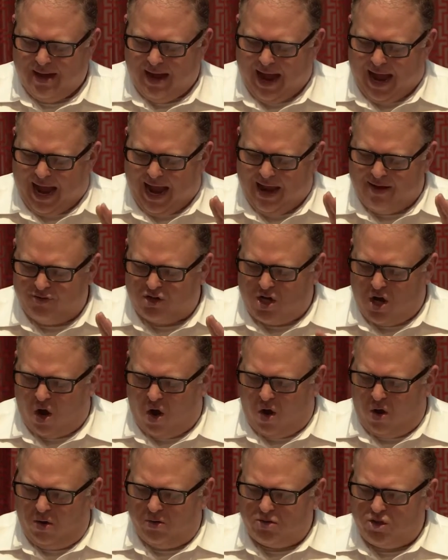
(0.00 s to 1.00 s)
I have
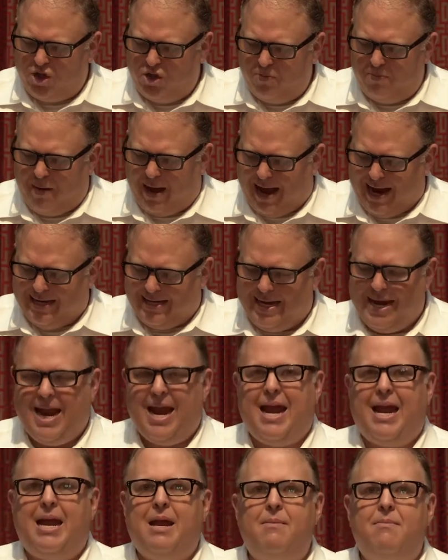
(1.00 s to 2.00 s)
called you by
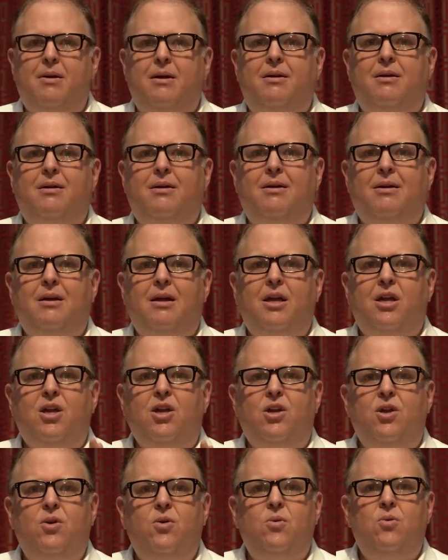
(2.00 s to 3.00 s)
name.
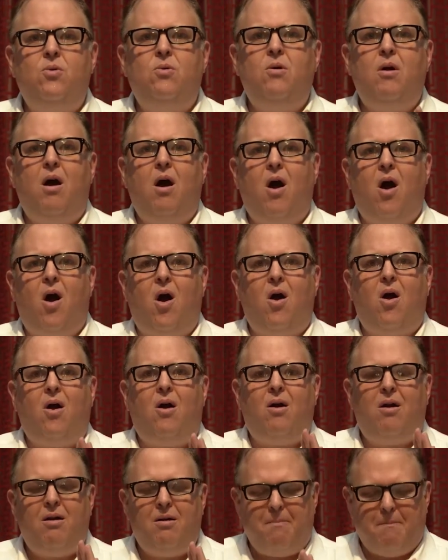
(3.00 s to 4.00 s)
You
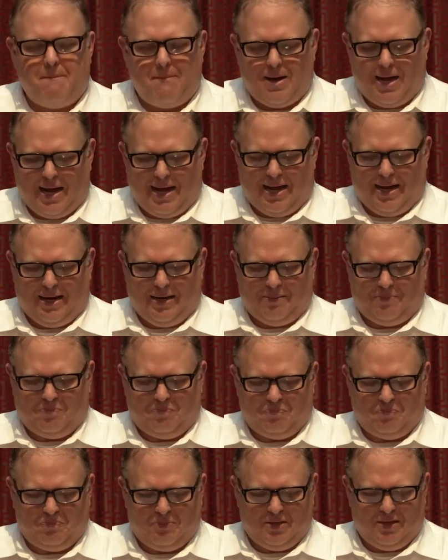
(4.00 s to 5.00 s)
are mine.
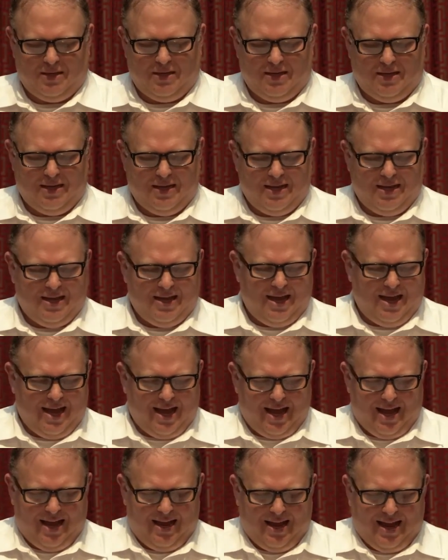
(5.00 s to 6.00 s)

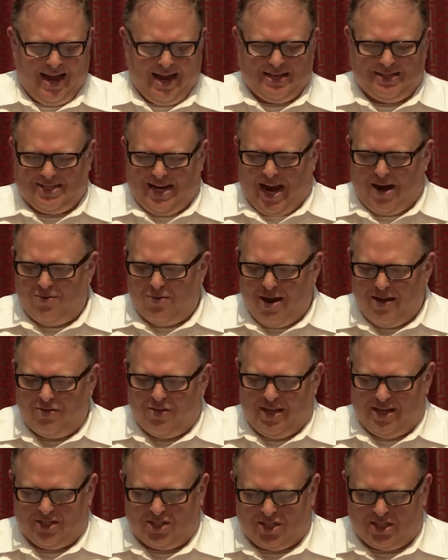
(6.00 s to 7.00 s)
As I read
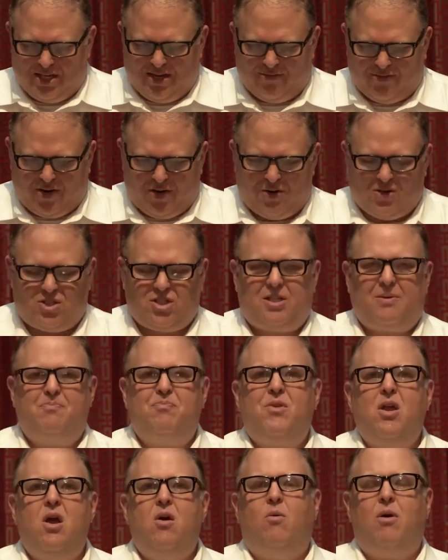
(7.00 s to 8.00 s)
this verse,
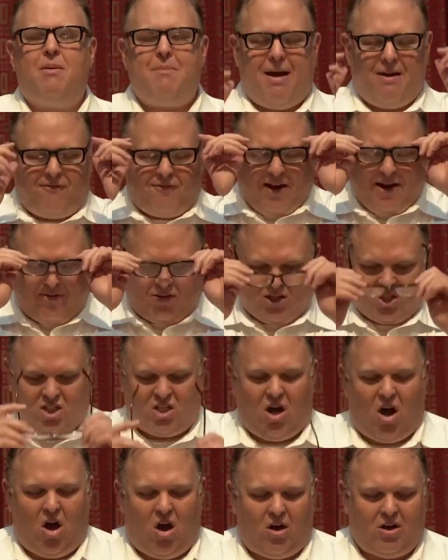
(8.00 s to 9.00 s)
one of my favorite
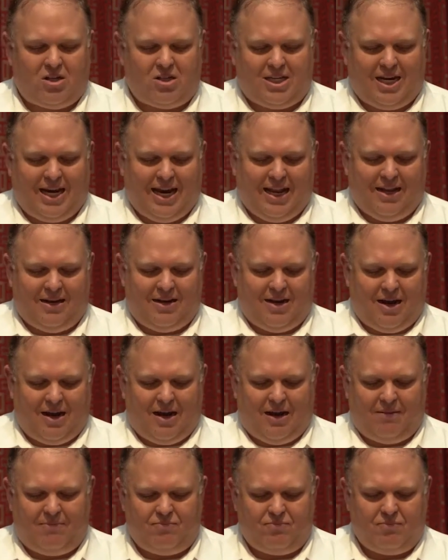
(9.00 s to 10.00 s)
songs in,
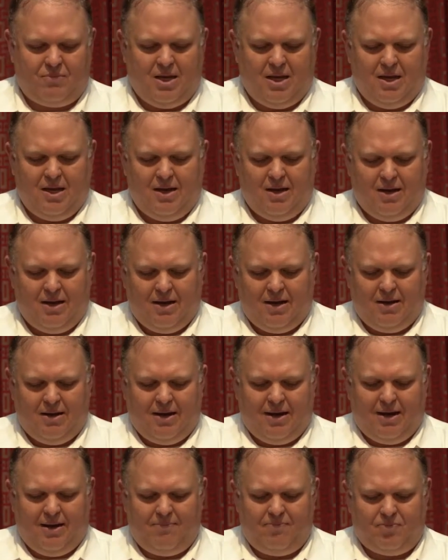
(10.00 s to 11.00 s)
not
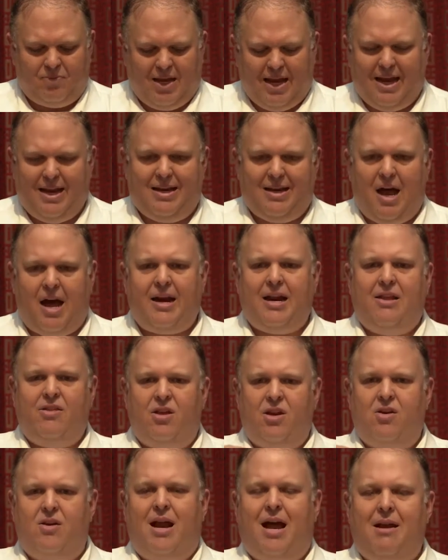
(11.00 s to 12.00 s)
in the
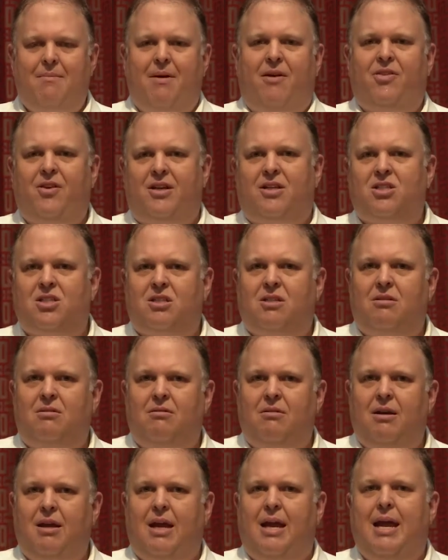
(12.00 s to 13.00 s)
United Methodist
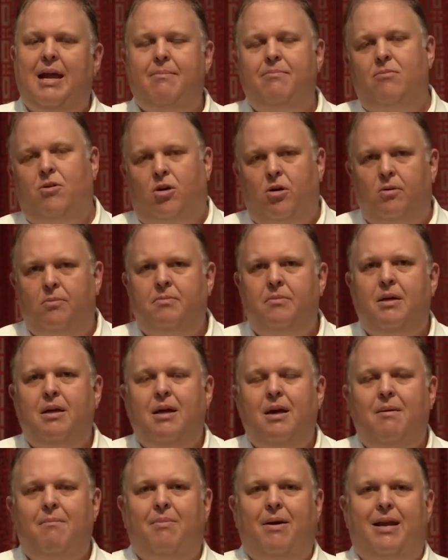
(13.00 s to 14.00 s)
hymnal,
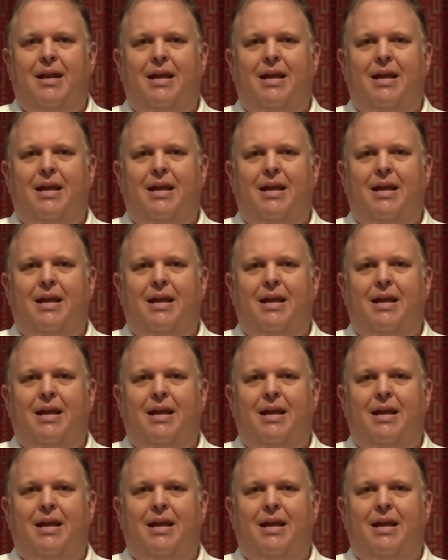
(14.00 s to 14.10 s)
but